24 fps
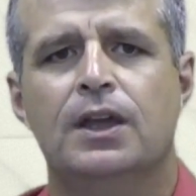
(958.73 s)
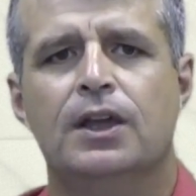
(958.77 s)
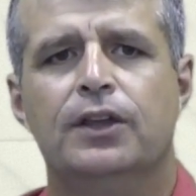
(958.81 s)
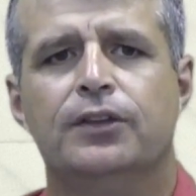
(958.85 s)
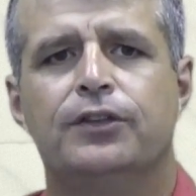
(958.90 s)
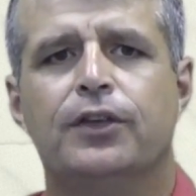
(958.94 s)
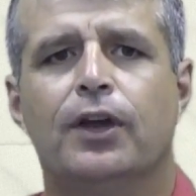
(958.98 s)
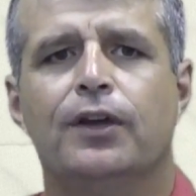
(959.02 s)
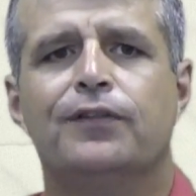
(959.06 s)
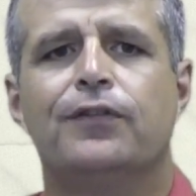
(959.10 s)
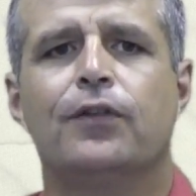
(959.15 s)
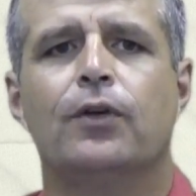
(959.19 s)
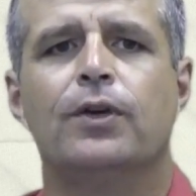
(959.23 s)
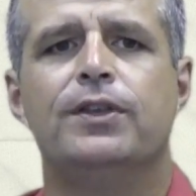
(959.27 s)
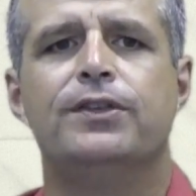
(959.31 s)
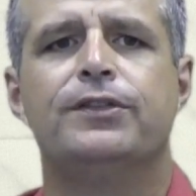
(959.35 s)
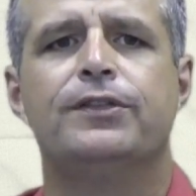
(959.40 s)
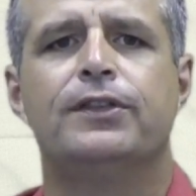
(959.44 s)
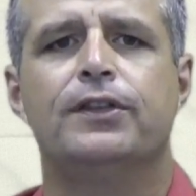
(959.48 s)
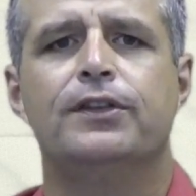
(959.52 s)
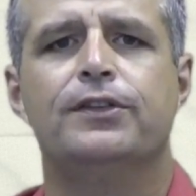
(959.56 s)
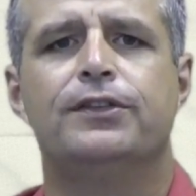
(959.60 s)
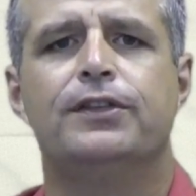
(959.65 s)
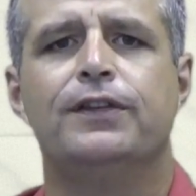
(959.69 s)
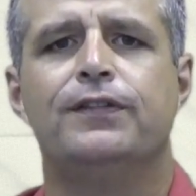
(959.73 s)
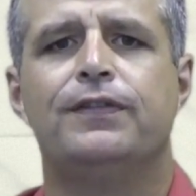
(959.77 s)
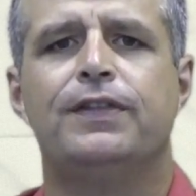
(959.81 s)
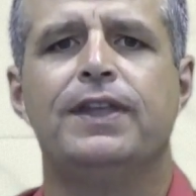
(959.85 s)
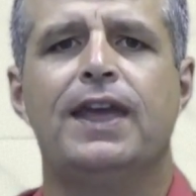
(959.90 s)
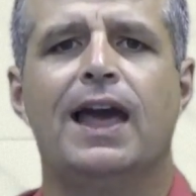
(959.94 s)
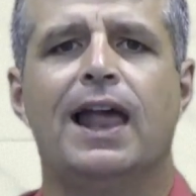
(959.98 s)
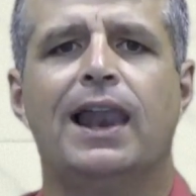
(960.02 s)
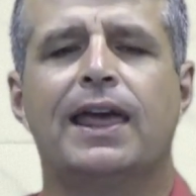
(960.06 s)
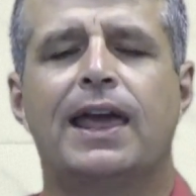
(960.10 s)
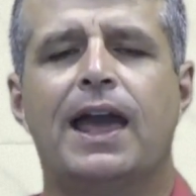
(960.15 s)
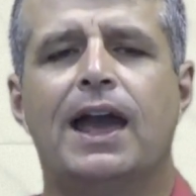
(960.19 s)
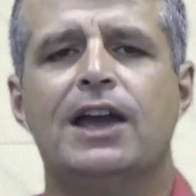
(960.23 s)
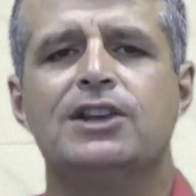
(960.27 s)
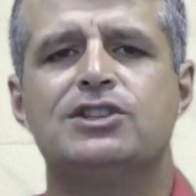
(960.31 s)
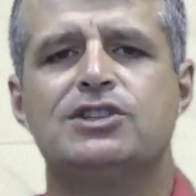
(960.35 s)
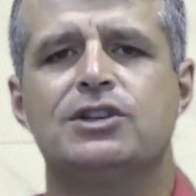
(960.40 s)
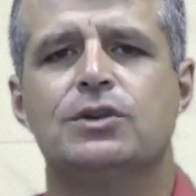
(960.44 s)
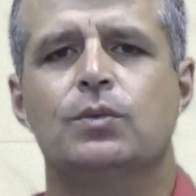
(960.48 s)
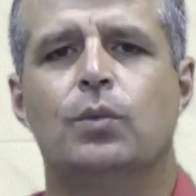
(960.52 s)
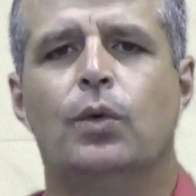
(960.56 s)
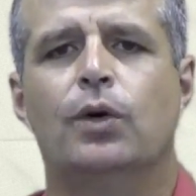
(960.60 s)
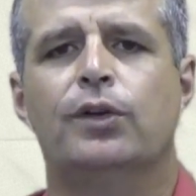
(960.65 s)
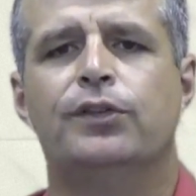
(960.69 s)
So, for instance, if the
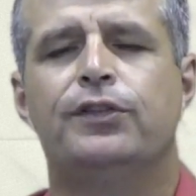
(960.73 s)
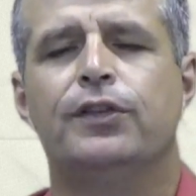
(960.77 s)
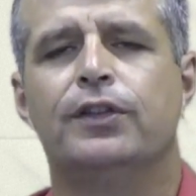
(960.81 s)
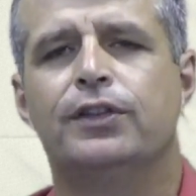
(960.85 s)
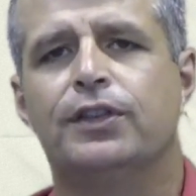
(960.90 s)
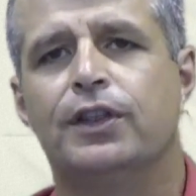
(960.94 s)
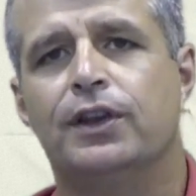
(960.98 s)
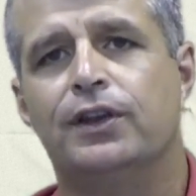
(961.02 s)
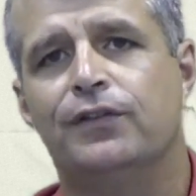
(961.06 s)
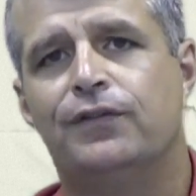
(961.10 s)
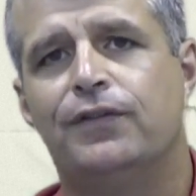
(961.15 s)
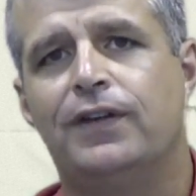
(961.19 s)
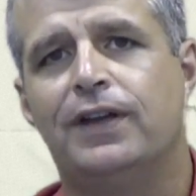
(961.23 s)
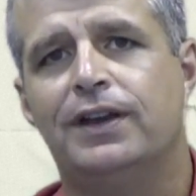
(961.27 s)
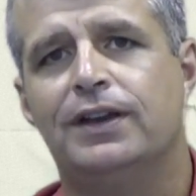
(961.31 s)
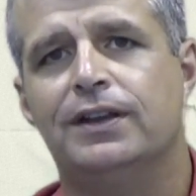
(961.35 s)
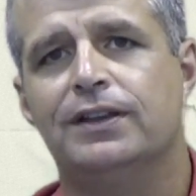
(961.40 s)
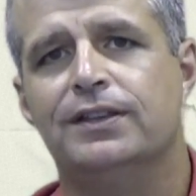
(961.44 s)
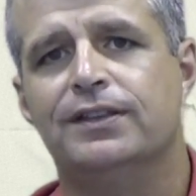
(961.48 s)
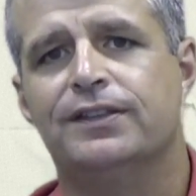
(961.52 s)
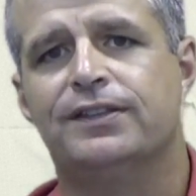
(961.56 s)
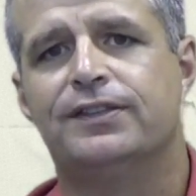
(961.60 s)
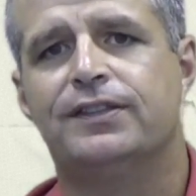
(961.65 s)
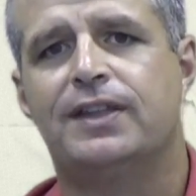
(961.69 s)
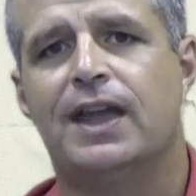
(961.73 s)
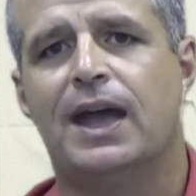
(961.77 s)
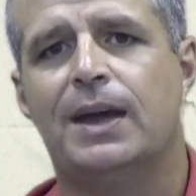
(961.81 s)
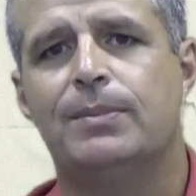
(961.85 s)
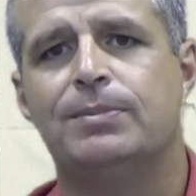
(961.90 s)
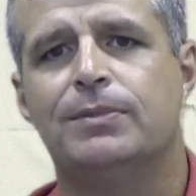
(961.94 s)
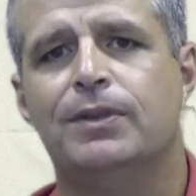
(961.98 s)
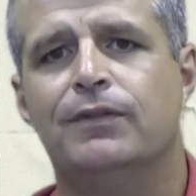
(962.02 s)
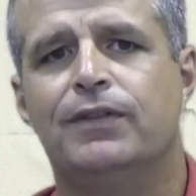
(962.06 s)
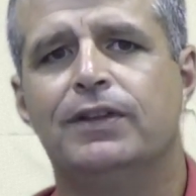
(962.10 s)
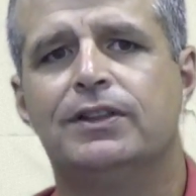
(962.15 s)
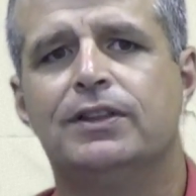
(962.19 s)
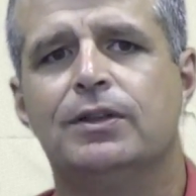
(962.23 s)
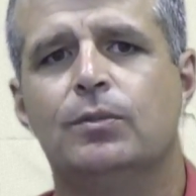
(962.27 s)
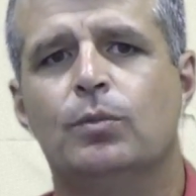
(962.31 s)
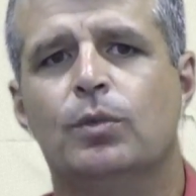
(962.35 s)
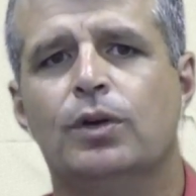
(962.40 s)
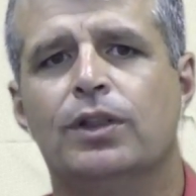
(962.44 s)
allegation was that the defendant stabbed the victim